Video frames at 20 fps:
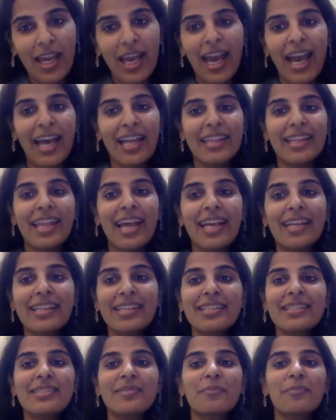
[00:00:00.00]
And that
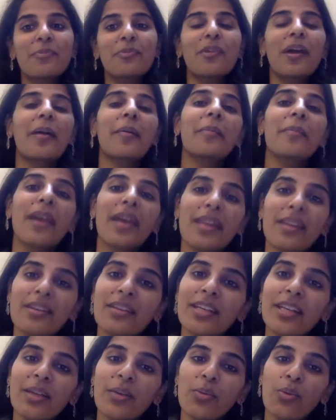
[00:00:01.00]
is
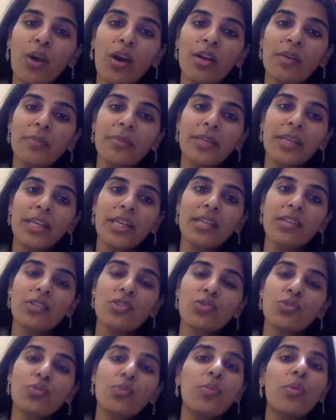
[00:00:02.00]
primarily what
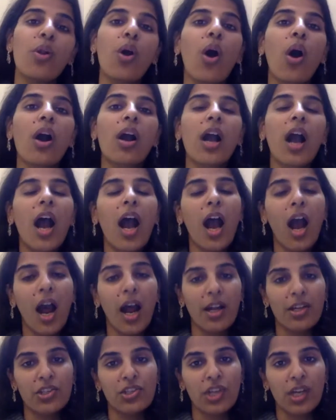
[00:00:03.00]
begins to block our
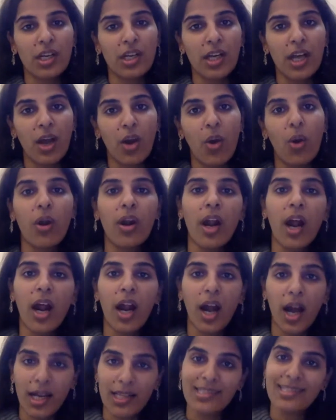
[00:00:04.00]
heart chakra or
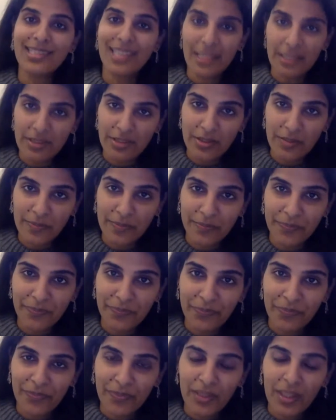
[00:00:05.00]
our heart center.
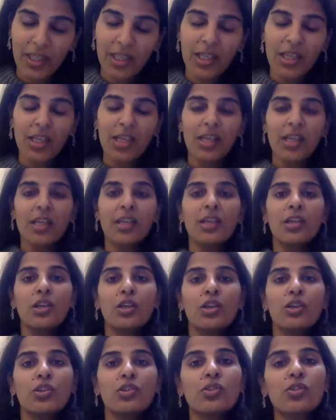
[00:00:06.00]

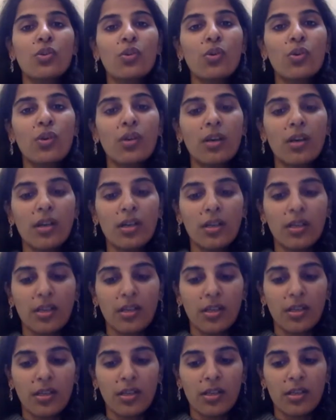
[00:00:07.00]
So
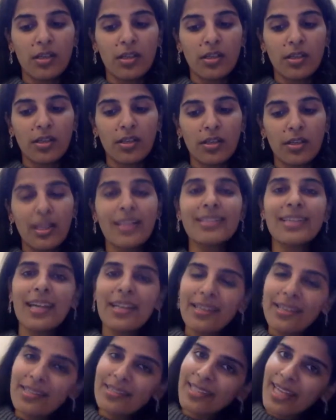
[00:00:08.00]
let's
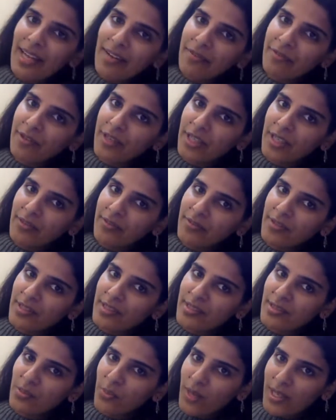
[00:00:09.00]
understand
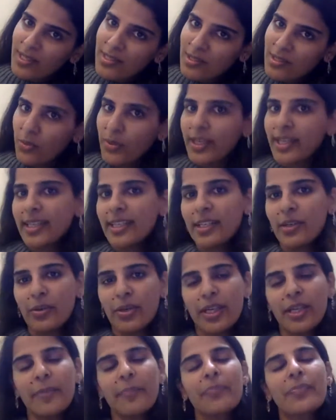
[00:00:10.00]
forgiveness once quickly,
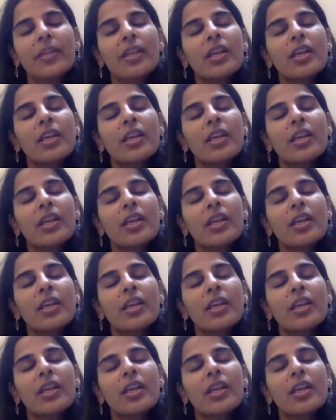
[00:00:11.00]
okay?